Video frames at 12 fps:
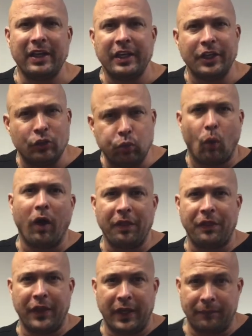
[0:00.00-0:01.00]
is one
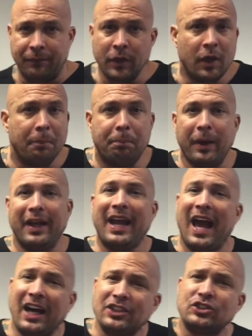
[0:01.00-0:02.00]
thing, but it
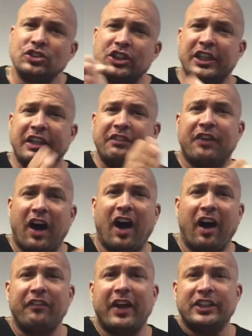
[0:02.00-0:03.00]
has to
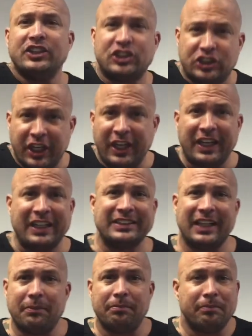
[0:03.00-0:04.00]
evolve and
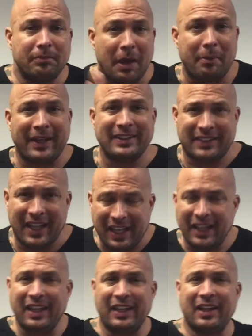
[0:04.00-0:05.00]
change and, and
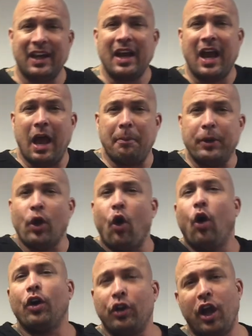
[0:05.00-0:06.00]
maintain and be
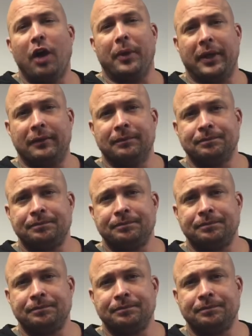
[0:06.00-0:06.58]
ongoing.